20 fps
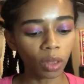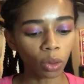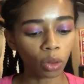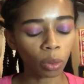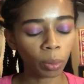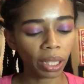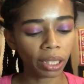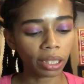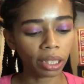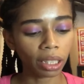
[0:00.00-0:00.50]
we're
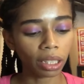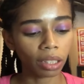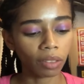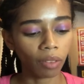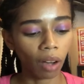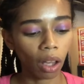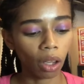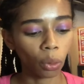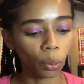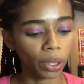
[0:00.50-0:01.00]
basically
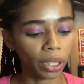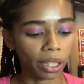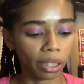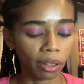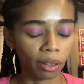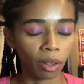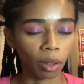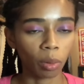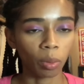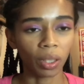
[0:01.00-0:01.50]
following
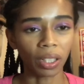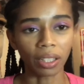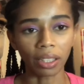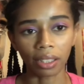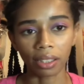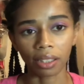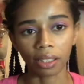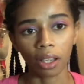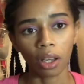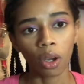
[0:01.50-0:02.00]
him and
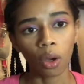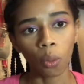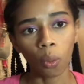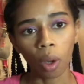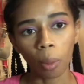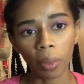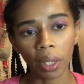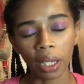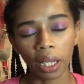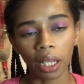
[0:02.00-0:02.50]
this
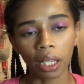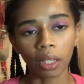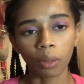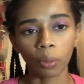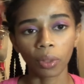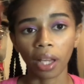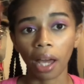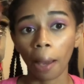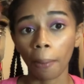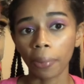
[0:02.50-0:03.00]
woman and
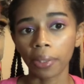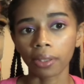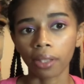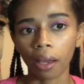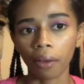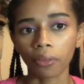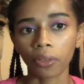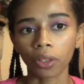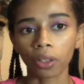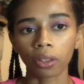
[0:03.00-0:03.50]
what happens
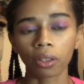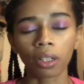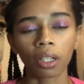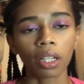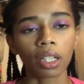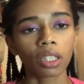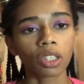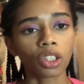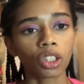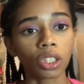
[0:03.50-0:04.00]
after
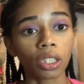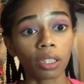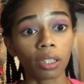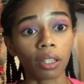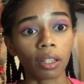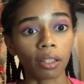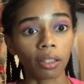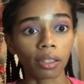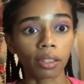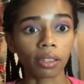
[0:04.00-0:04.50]

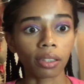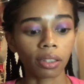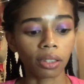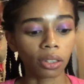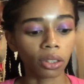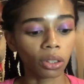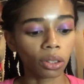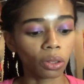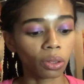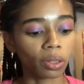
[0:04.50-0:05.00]
she is
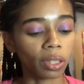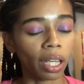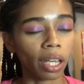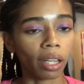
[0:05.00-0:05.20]
killed,